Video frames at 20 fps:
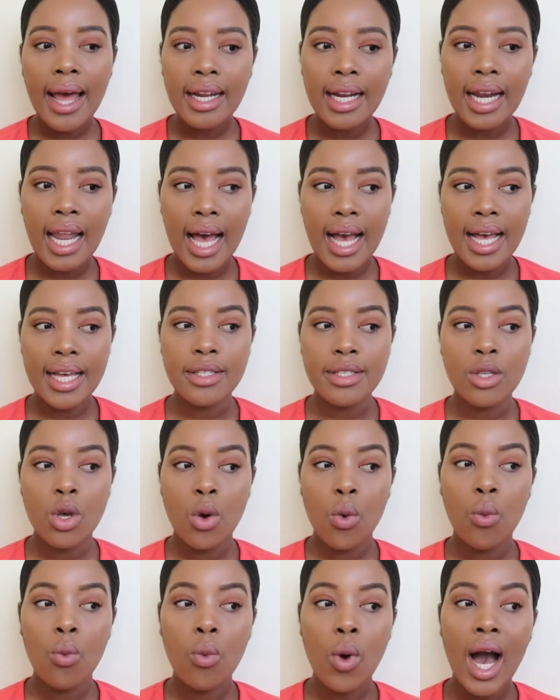analyze
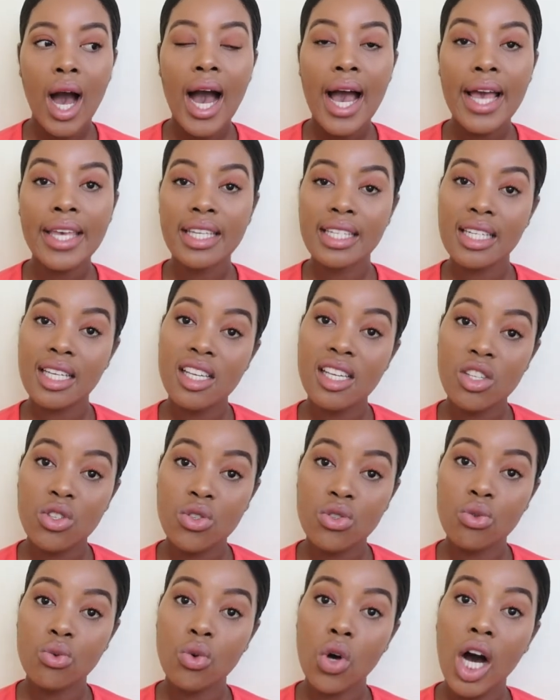why it
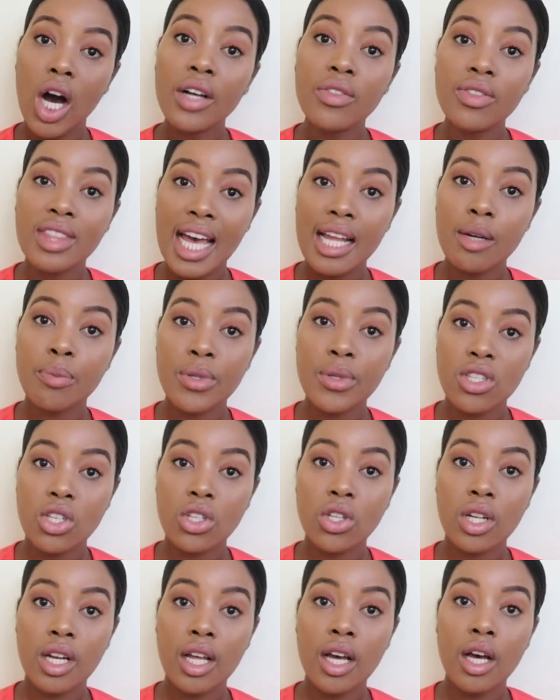is you got that
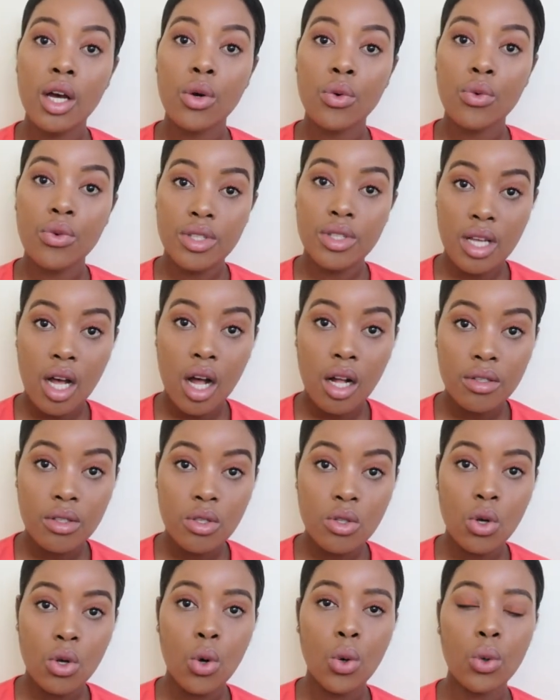particular
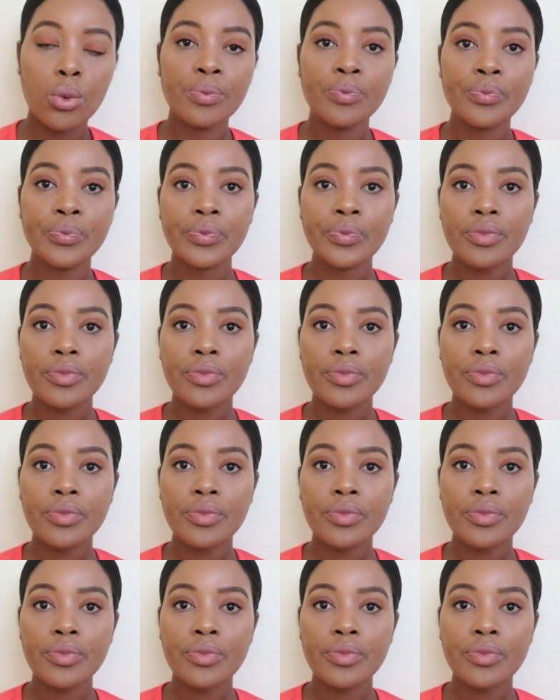result. So